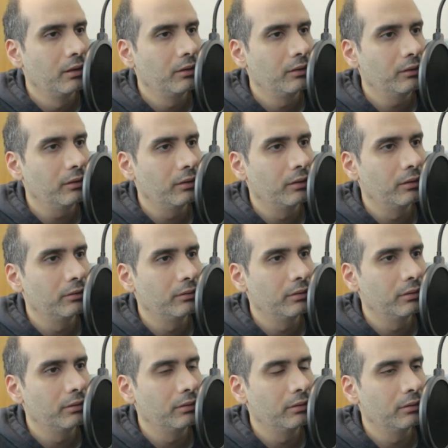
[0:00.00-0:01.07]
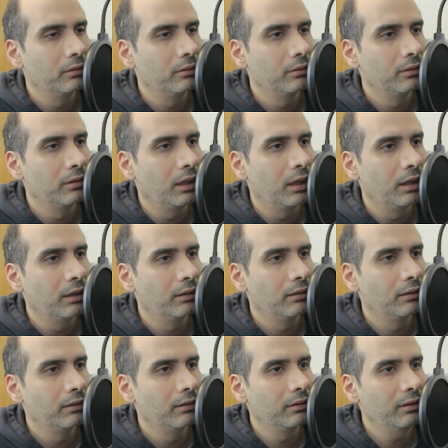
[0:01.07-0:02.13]
so
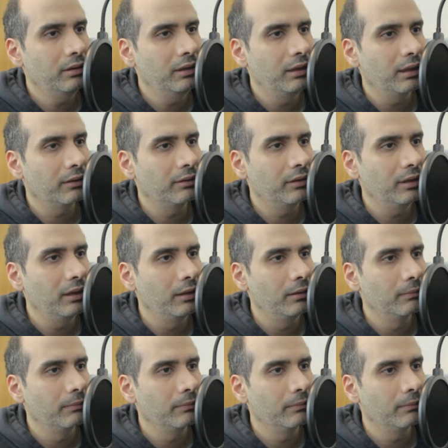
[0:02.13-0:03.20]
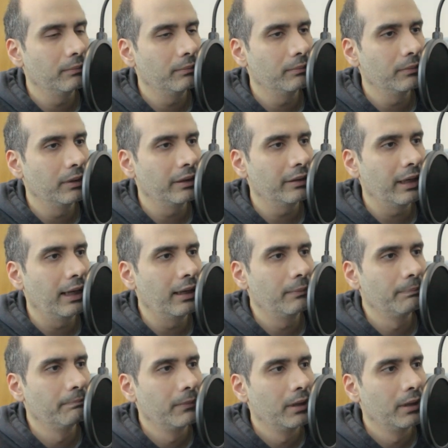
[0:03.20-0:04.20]
.txt, like that.